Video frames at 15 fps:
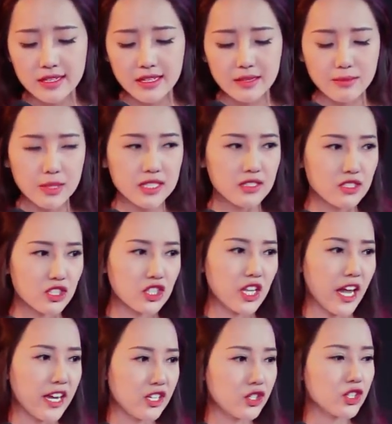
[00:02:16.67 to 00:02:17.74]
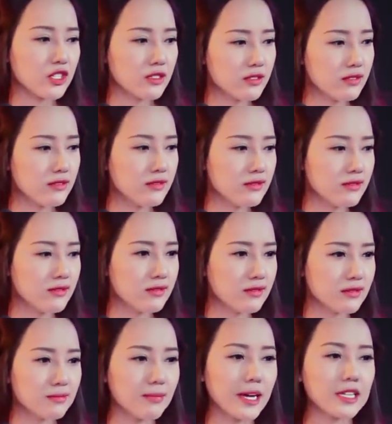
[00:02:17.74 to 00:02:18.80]
I missed the stage,
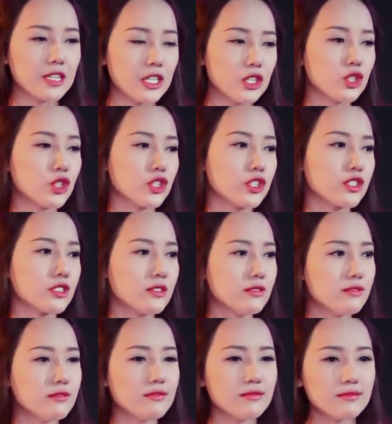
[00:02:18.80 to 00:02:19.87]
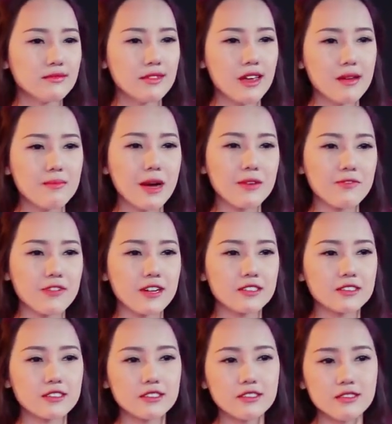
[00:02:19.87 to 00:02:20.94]
my teachers, my
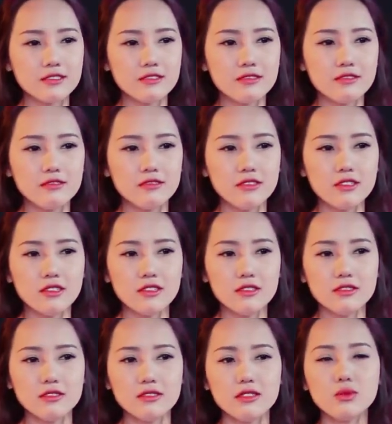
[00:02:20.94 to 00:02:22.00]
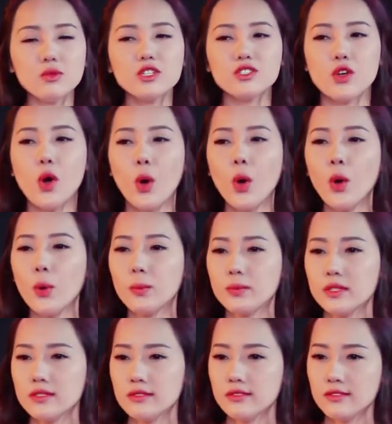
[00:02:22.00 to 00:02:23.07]
friends. It was
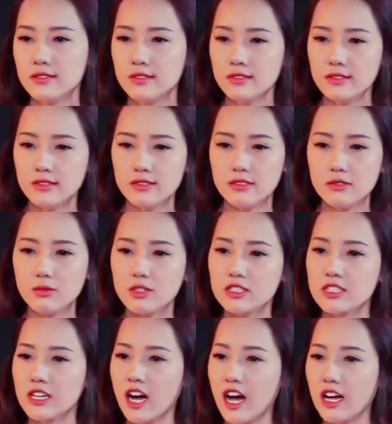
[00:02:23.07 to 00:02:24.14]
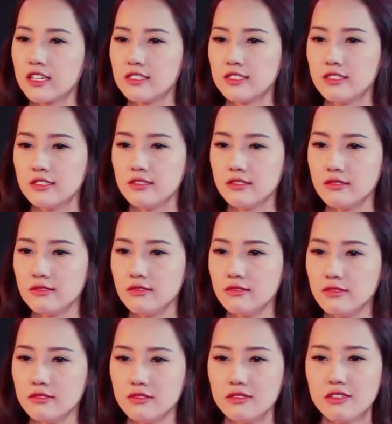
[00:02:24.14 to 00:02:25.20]
home. It was gone.
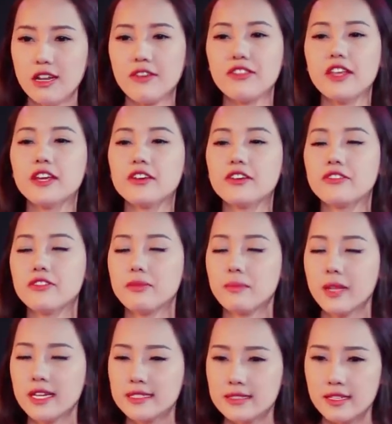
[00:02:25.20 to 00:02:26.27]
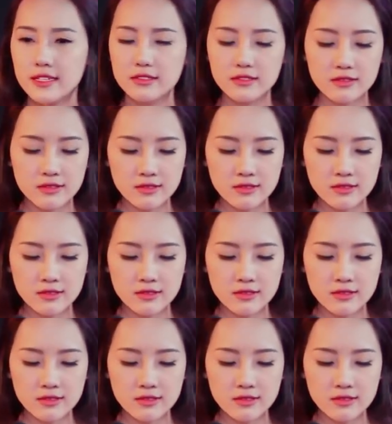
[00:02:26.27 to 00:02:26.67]
Nothing could replace it.